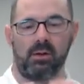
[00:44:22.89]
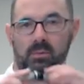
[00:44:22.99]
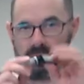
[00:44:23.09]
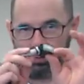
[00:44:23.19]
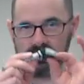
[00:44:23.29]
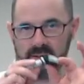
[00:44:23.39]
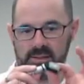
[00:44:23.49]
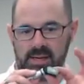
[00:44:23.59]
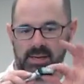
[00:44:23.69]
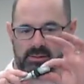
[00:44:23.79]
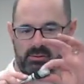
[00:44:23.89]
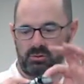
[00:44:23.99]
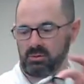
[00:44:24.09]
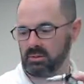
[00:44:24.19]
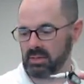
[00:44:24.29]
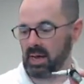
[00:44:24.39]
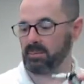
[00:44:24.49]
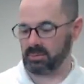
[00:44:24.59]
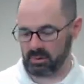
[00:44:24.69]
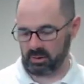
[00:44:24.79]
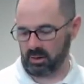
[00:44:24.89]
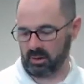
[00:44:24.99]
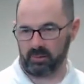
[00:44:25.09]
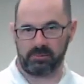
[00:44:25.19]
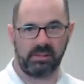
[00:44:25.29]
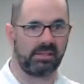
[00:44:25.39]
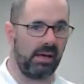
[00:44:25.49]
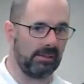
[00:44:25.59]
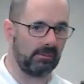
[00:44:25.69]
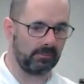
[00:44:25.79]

with that types of design.